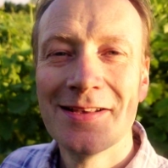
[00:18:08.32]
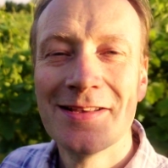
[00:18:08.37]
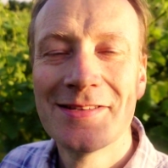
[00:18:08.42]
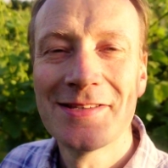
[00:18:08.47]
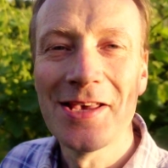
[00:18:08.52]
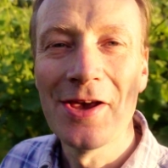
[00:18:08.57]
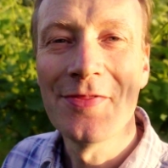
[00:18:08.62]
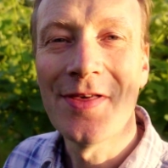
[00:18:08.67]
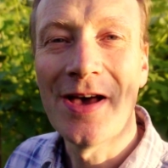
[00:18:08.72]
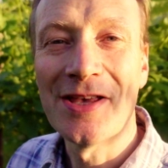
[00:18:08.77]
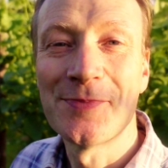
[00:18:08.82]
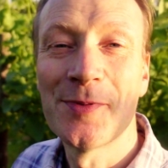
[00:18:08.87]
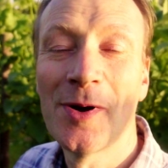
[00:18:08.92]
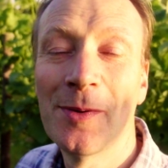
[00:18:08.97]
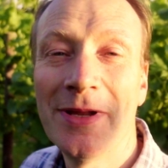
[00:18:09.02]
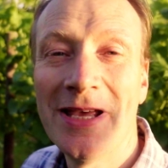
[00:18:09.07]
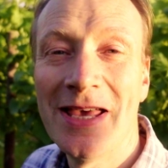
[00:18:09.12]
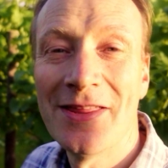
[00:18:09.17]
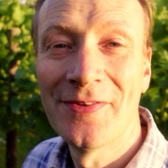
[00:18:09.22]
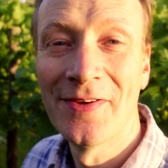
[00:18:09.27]
So that's
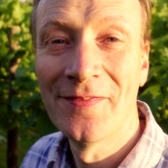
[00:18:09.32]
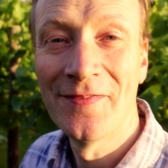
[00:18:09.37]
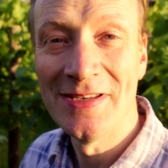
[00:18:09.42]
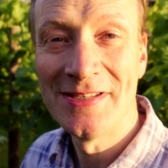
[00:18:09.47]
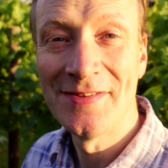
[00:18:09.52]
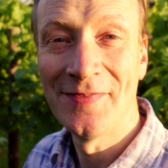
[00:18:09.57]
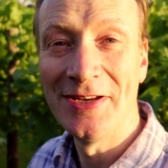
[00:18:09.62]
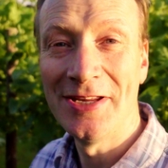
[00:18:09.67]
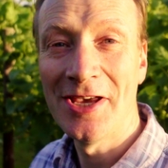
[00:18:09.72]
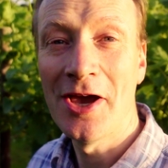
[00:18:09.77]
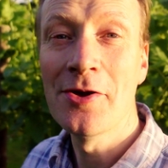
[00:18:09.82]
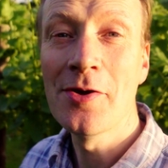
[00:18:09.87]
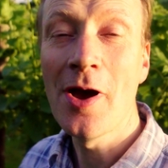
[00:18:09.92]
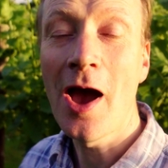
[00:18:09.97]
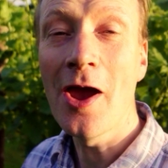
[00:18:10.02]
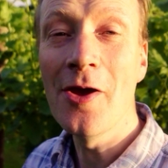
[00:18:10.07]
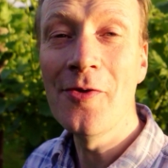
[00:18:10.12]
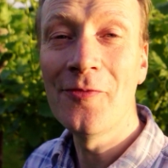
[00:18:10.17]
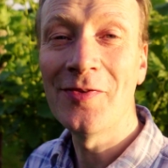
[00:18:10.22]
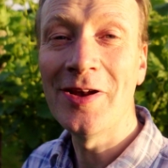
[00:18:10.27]
probably it for this video.
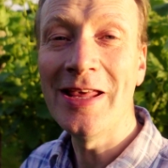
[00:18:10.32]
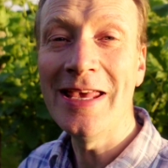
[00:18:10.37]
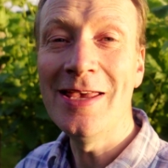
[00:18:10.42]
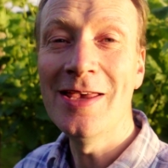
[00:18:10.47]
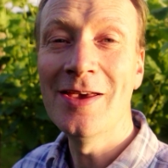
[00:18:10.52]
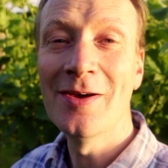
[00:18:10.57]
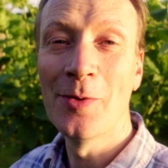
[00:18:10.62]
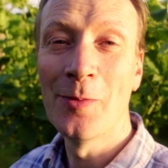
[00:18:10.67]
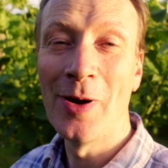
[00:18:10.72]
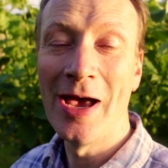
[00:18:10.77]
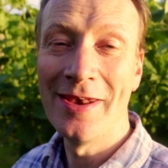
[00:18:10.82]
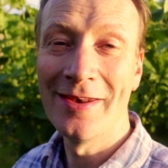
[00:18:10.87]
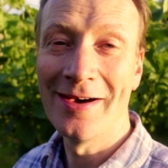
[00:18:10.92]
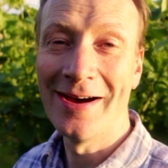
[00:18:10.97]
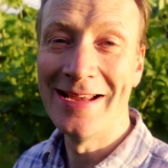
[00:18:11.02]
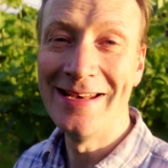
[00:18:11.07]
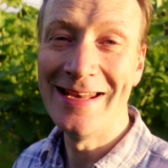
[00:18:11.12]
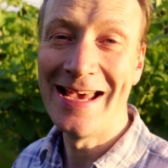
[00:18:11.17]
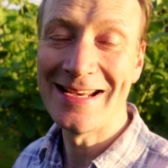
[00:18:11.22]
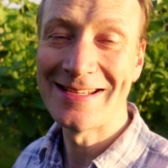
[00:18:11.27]
Hopefully when
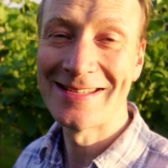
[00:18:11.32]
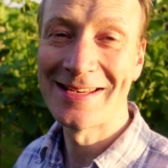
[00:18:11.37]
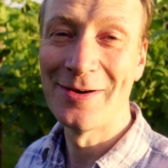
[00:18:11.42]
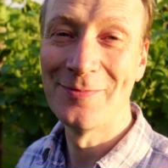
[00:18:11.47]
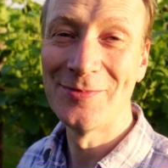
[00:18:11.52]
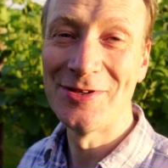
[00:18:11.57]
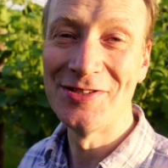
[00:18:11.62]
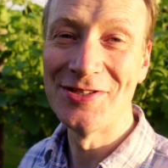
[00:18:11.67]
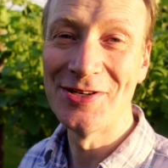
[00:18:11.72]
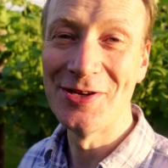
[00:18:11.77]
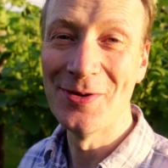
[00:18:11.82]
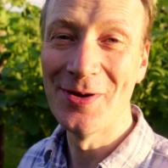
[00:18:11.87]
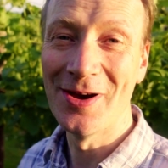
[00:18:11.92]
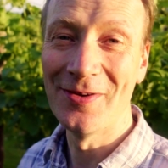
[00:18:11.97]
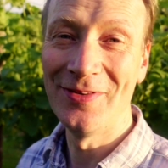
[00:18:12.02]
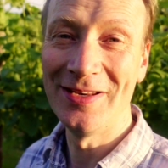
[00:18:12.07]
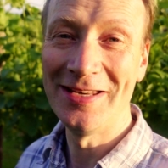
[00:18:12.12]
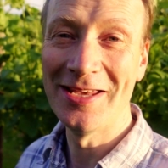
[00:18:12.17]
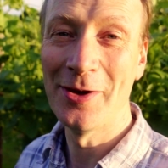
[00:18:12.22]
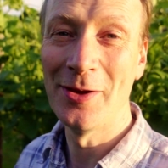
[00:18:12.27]
I next come to do
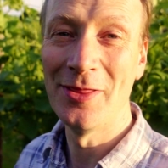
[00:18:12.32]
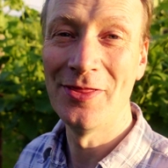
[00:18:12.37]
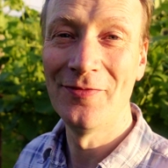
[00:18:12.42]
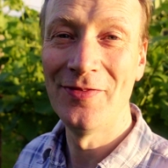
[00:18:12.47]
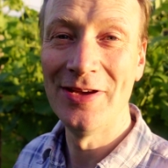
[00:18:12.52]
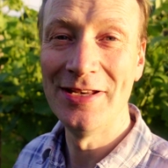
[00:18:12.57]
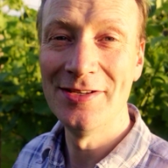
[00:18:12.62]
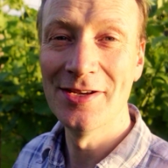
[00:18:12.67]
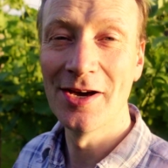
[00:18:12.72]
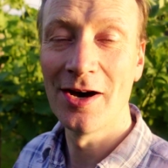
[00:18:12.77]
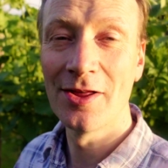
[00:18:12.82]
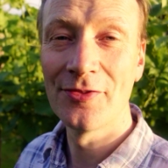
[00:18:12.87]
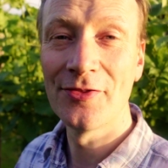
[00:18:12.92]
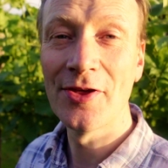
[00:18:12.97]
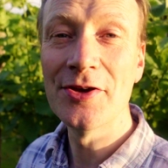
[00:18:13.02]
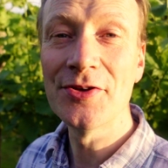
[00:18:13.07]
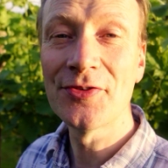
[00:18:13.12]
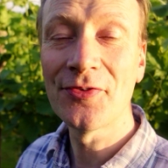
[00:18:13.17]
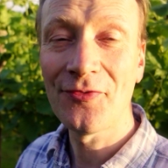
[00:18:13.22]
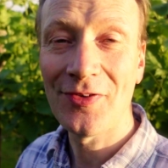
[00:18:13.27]
a video in the vineyard,
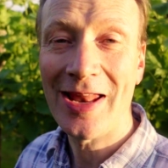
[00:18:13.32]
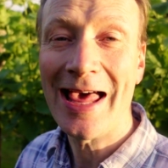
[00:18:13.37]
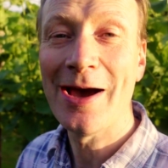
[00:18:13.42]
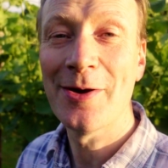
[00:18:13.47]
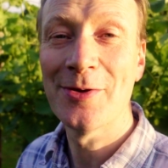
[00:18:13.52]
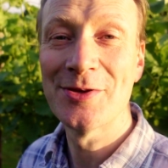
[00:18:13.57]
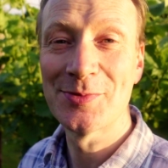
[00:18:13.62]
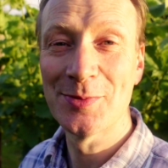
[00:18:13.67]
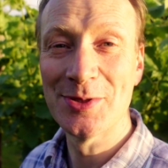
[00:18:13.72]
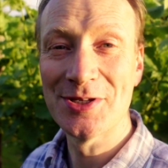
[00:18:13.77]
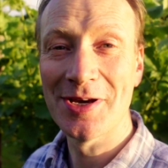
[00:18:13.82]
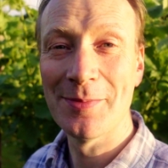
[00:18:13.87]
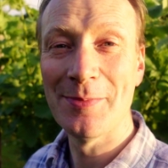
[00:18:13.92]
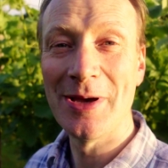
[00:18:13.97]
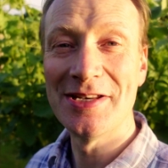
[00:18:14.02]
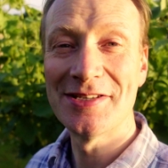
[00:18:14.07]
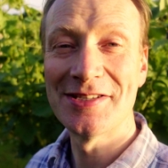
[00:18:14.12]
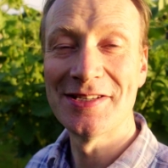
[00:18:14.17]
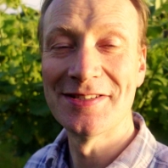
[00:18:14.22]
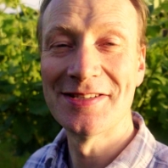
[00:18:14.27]
those flowers which I
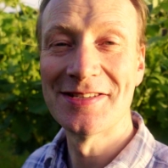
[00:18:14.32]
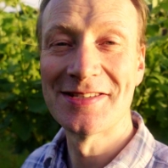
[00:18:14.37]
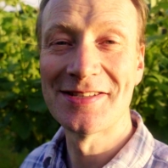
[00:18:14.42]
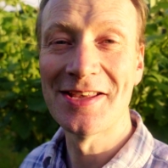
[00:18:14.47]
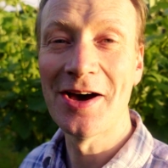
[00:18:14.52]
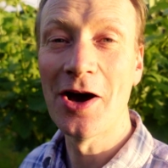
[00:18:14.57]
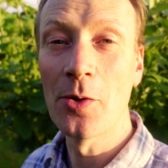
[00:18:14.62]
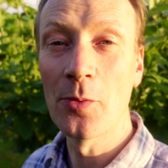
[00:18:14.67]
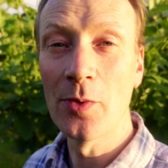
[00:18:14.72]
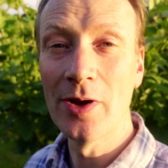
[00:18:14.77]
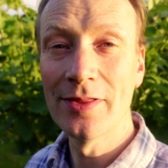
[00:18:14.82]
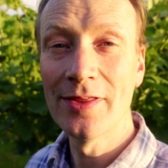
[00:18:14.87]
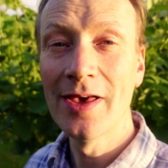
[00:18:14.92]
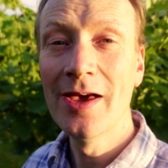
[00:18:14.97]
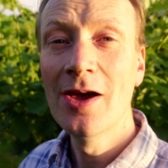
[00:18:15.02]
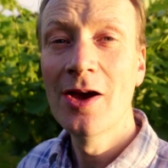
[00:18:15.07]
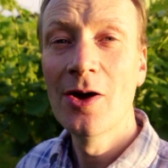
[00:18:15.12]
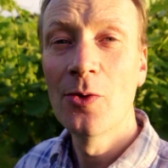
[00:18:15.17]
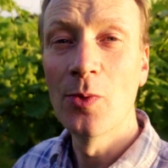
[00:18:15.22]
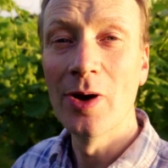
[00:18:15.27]
mentioned to start with
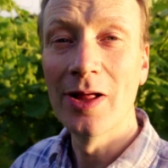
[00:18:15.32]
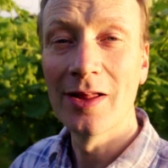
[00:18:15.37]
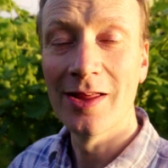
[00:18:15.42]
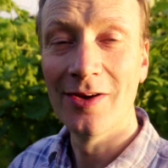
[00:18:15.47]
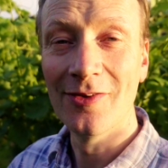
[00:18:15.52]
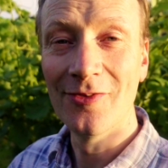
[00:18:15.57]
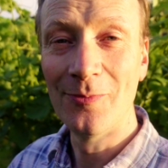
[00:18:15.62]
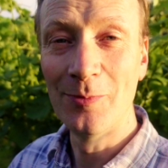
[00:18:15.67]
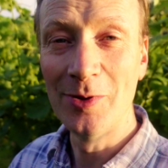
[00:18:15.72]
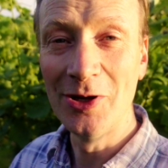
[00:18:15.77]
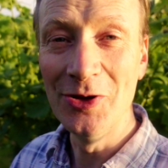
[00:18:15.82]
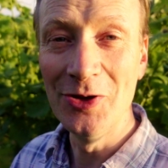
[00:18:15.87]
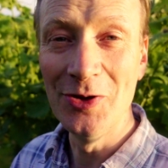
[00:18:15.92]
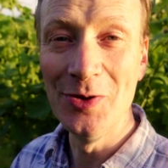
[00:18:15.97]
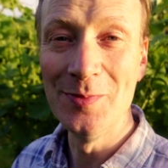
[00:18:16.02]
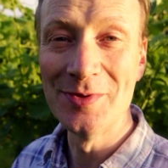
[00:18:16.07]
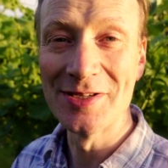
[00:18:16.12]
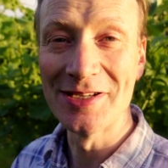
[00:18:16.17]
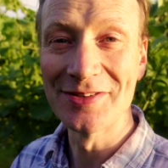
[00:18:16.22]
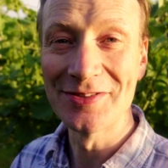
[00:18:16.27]
will have
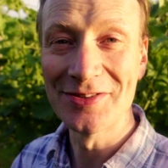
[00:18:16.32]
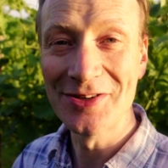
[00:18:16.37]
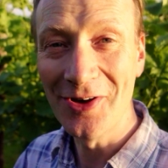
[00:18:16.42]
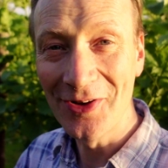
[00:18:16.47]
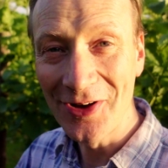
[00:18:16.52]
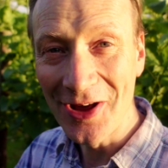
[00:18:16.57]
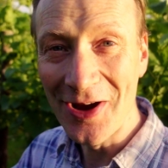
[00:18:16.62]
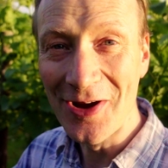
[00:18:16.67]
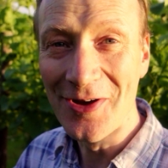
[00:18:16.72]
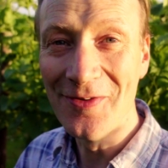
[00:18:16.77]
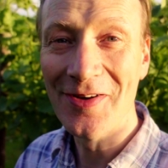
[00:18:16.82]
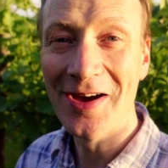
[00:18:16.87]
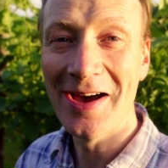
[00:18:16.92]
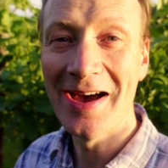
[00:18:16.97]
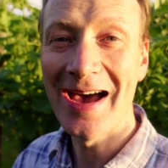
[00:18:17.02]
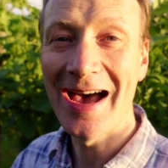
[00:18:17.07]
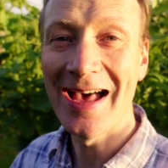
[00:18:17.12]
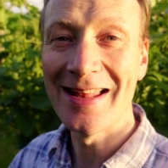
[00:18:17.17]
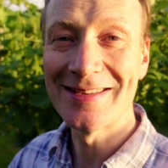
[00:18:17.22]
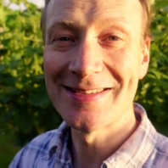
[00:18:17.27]
bloomed and gone
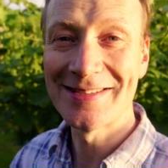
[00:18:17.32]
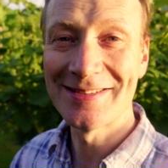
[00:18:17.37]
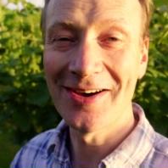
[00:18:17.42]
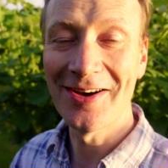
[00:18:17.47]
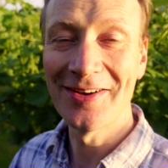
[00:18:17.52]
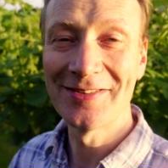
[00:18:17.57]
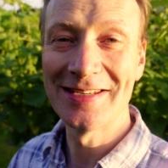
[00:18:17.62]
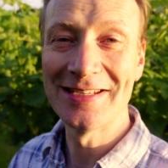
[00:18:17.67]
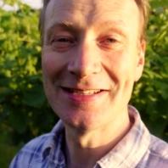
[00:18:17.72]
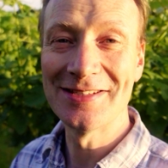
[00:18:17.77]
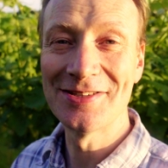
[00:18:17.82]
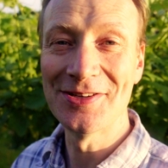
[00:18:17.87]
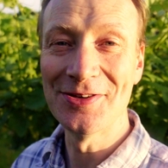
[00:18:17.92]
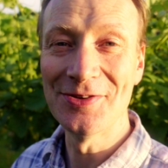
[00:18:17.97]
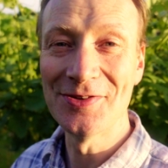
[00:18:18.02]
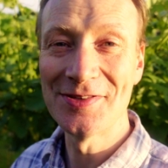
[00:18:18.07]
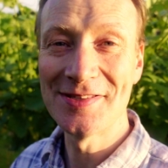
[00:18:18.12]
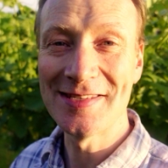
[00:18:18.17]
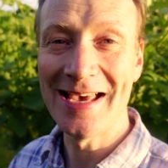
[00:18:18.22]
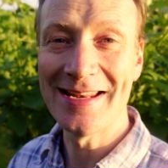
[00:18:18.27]
over and starting
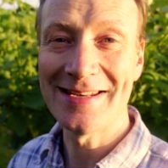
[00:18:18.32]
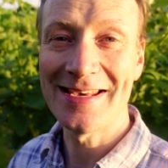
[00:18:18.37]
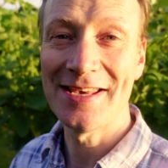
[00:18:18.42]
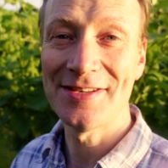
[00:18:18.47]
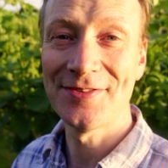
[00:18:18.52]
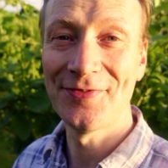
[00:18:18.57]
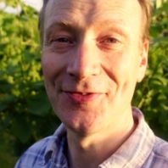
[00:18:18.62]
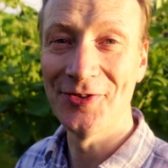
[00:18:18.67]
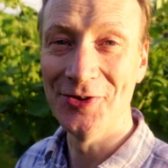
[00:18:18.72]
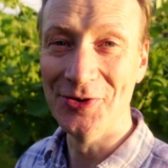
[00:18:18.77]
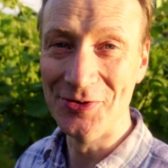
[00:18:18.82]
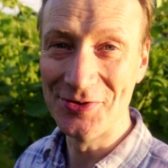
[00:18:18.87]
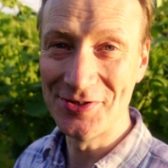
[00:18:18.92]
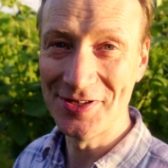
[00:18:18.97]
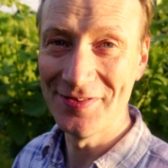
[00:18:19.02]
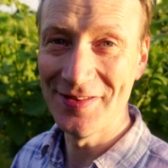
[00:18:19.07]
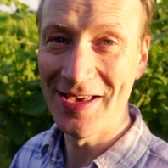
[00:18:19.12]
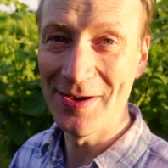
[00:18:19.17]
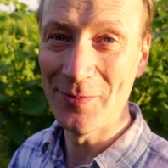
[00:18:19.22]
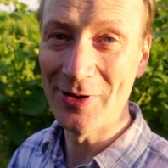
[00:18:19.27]
to set as fruit,
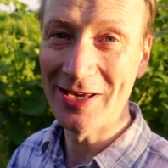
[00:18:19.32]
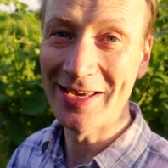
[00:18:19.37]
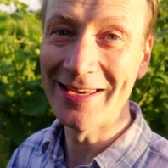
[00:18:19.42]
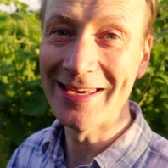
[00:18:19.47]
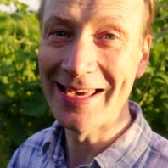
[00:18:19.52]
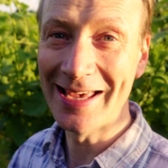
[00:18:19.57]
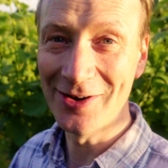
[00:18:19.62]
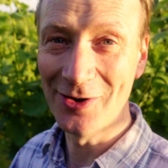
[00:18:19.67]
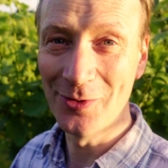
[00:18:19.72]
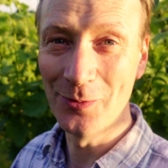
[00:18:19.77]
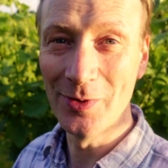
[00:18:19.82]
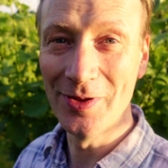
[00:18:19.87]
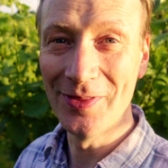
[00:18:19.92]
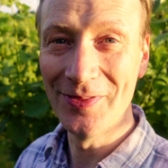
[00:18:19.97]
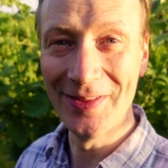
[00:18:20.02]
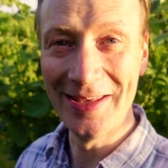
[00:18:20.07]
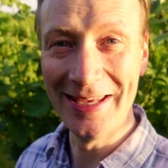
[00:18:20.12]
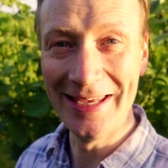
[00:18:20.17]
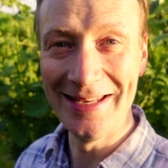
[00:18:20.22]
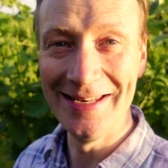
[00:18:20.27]
and then we can get on
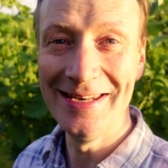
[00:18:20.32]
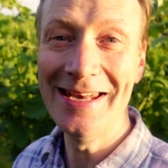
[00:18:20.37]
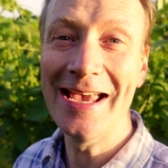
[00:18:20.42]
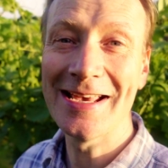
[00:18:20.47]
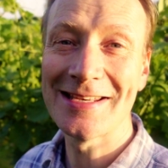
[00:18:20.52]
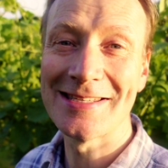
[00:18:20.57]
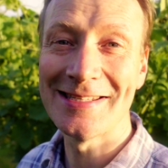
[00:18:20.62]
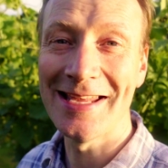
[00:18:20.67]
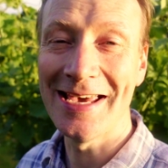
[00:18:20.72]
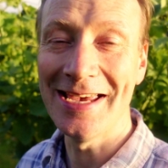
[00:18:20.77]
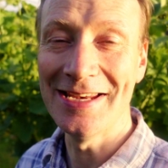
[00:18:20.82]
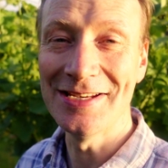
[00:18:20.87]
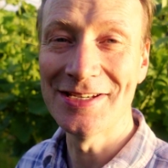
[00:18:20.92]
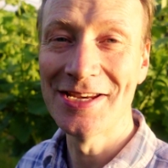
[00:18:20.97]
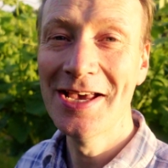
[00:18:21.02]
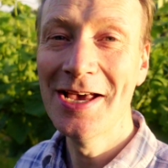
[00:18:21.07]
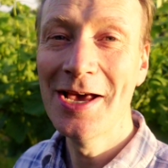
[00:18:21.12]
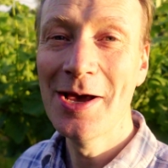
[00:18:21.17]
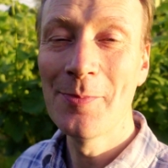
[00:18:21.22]
with the next stage.